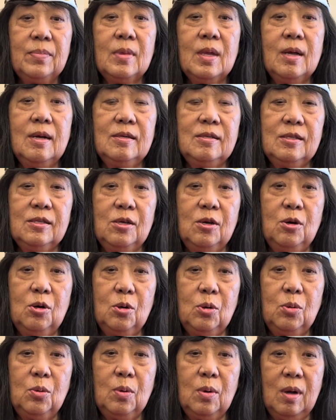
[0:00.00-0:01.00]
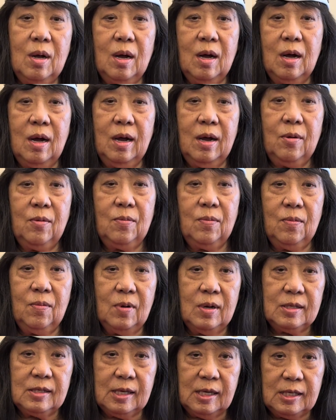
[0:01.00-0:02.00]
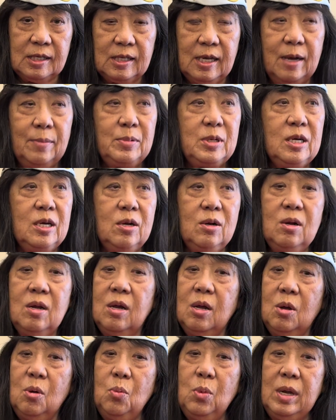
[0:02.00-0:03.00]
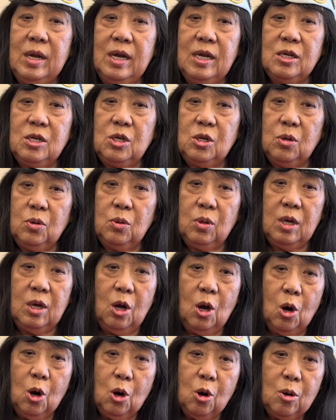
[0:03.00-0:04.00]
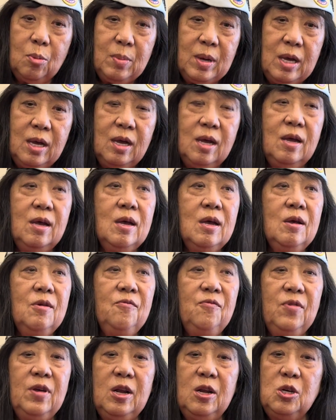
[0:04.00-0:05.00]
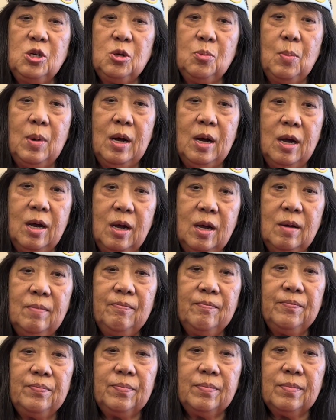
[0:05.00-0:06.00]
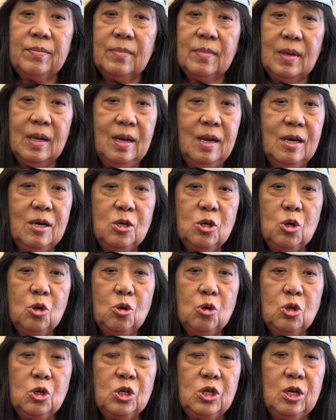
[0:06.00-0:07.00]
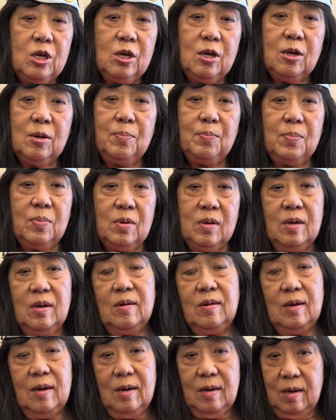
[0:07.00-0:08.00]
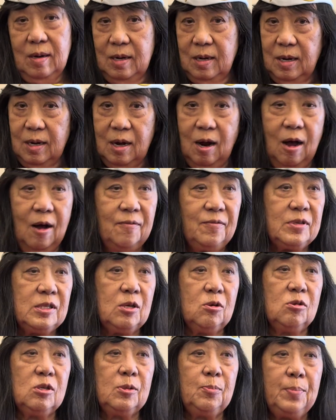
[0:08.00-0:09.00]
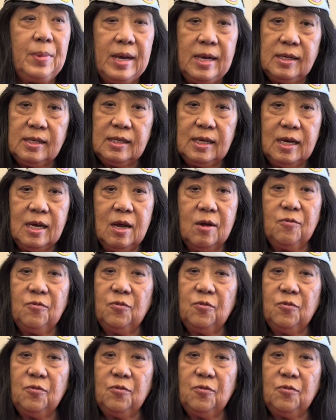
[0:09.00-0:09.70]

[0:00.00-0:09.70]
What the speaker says: And so I was accepted, went into the Army, finished my internship, did officer's basic at